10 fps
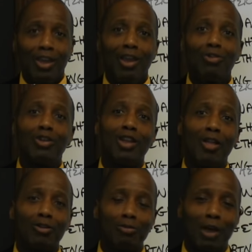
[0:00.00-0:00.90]
Here's
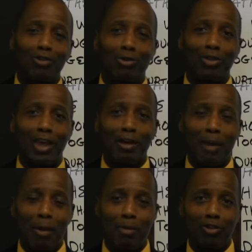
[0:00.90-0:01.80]
another special thing
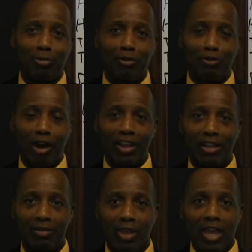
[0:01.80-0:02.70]
about Benjamin
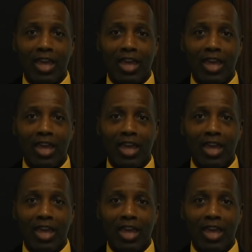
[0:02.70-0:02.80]
Franklin.